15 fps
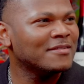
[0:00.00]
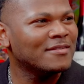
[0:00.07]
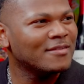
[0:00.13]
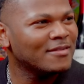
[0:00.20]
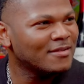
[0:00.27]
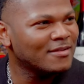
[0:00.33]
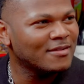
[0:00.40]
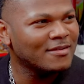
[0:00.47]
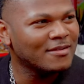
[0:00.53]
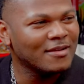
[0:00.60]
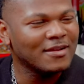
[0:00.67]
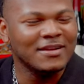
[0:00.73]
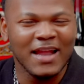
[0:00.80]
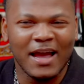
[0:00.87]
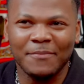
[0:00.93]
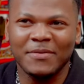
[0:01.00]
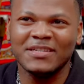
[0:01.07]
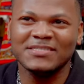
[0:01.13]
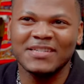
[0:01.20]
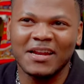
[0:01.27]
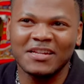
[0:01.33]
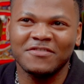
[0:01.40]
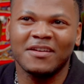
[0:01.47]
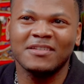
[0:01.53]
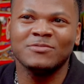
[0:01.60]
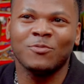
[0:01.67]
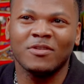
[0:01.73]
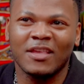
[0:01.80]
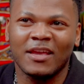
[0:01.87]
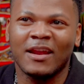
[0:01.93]
Mm. Not being satisfied is
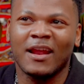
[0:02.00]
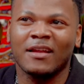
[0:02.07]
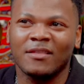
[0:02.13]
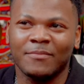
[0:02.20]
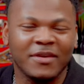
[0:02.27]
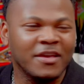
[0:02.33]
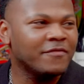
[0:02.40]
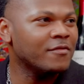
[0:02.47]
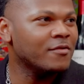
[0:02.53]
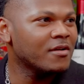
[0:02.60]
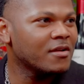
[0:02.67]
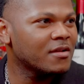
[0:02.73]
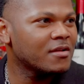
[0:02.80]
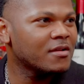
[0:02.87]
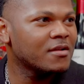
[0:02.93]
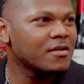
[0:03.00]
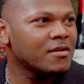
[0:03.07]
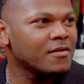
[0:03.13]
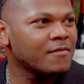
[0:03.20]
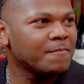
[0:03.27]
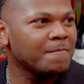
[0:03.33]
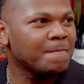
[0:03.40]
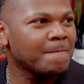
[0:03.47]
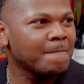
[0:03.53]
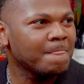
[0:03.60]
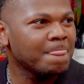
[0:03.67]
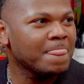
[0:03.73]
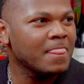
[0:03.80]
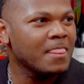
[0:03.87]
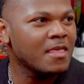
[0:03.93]
worth getting out of the bed for. Mm.
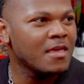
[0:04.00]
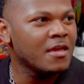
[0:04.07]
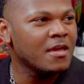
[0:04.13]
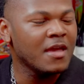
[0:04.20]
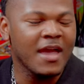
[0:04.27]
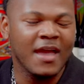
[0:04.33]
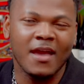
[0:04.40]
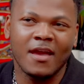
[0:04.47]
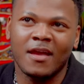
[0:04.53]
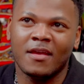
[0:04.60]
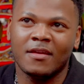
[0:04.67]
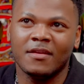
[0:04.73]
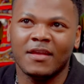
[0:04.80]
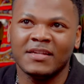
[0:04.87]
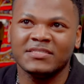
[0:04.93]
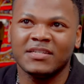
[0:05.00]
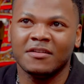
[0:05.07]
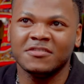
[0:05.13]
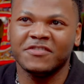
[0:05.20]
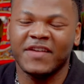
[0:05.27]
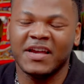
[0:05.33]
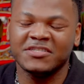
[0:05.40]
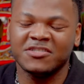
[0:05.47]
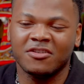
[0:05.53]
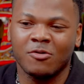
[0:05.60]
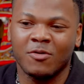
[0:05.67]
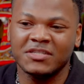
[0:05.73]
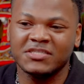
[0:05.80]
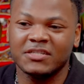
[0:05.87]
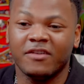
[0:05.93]
And in terms of answering the
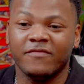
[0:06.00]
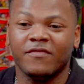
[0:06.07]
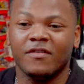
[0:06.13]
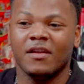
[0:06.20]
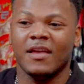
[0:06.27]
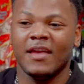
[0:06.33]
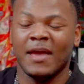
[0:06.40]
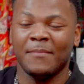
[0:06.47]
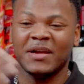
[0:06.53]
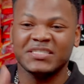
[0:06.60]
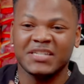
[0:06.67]
question of, am I